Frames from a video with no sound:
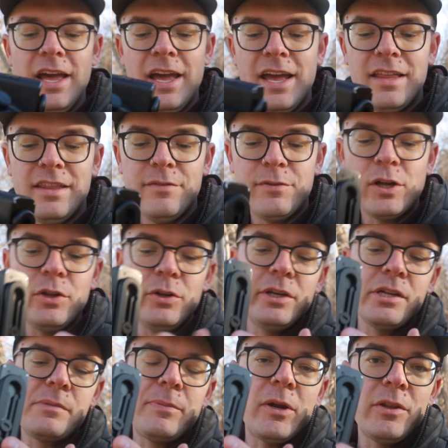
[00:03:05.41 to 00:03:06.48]
and they've included
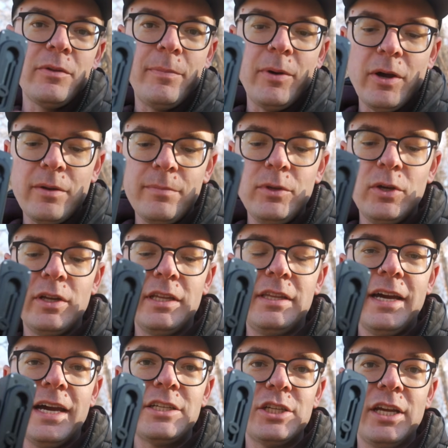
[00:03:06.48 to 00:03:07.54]
a spot on the bottom you can
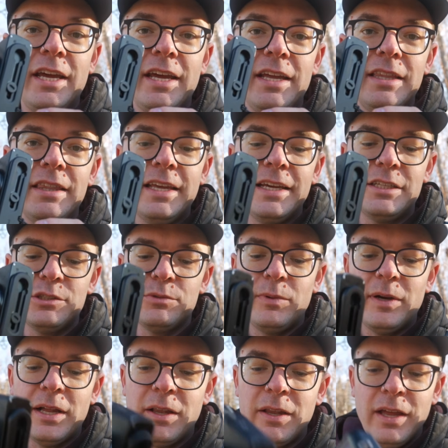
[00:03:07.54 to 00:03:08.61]
attach a link as
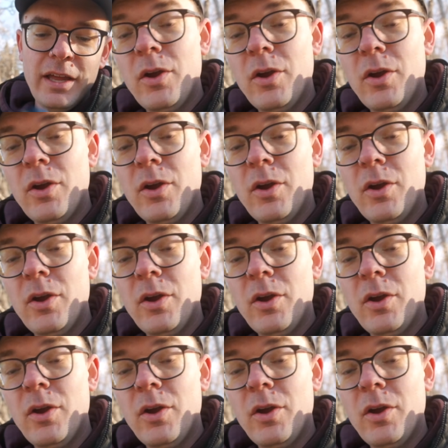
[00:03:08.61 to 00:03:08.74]
well.